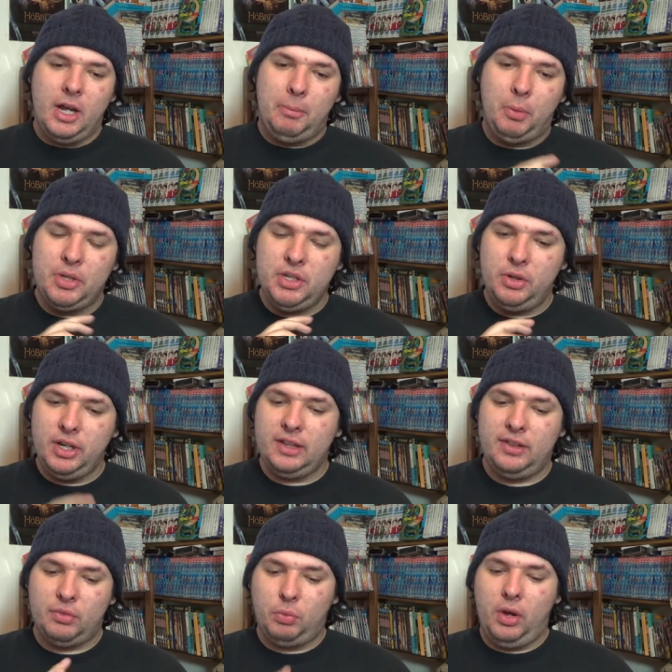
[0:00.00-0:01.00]
but when you look at
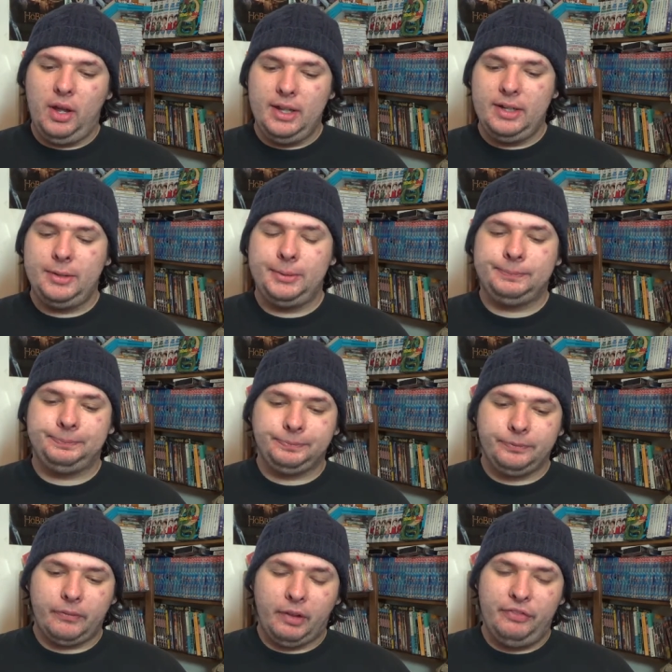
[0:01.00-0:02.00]
this one
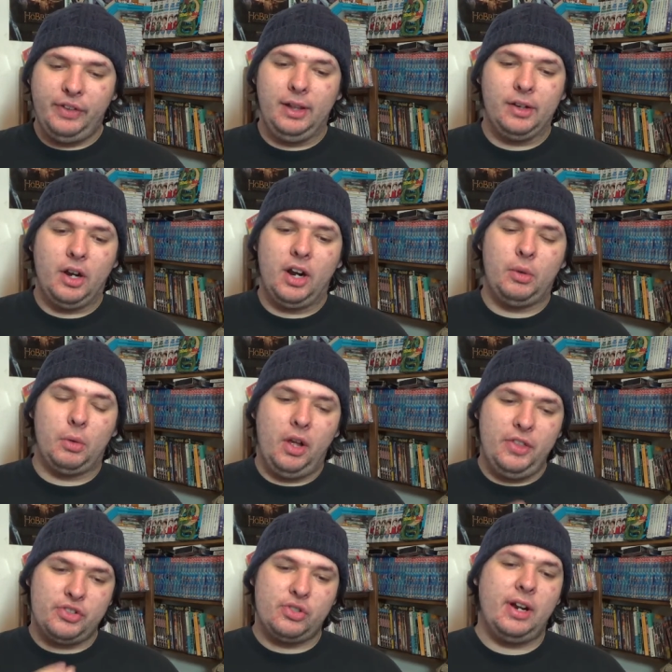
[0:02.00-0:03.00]
filler arc where
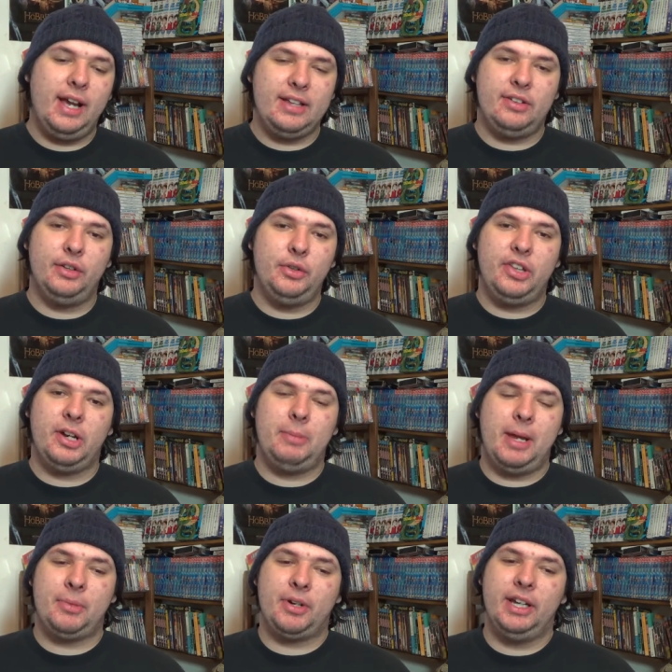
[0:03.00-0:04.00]
all the Straw Hats lose their
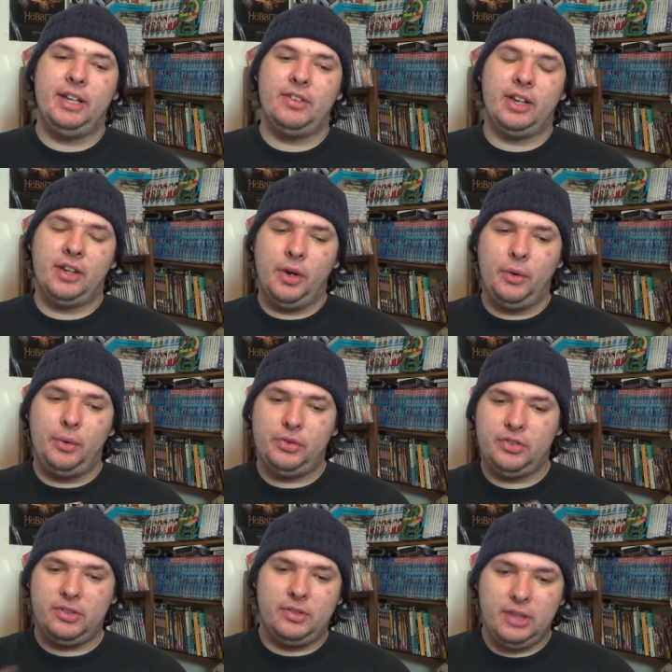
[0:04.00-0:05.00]
memories and go
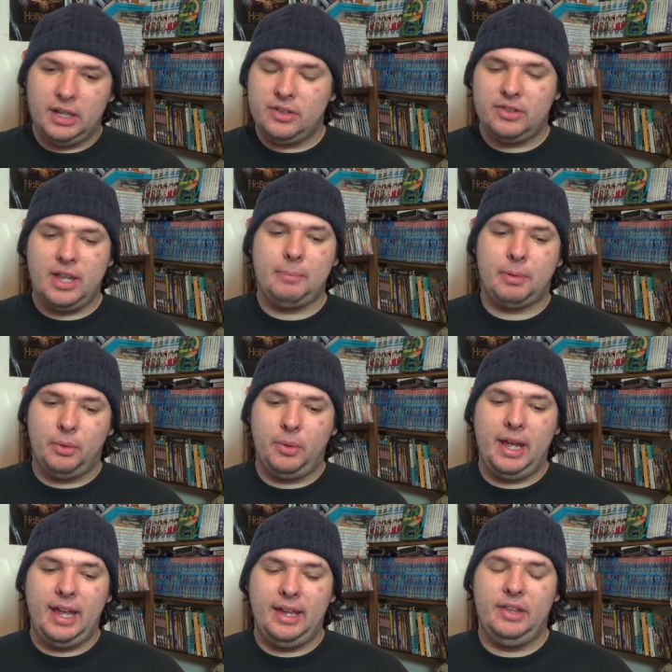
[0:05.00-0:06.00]
in separate
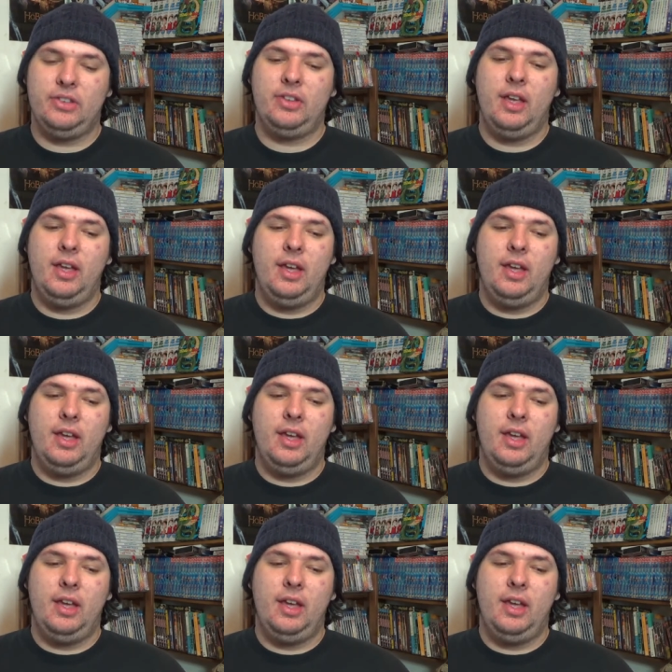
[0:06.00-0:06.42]
ways,